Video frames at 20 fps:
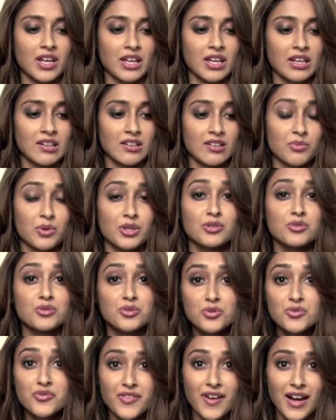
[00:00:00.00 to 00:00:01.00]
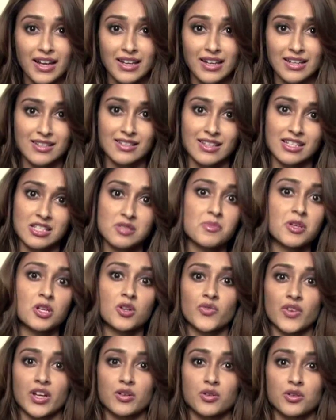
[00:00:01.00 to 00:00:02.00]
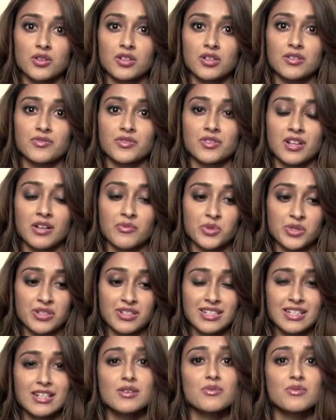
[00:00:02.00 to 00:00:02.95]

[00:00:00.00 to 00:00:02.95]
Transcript: And when you do find that it's made of Angora fur, I would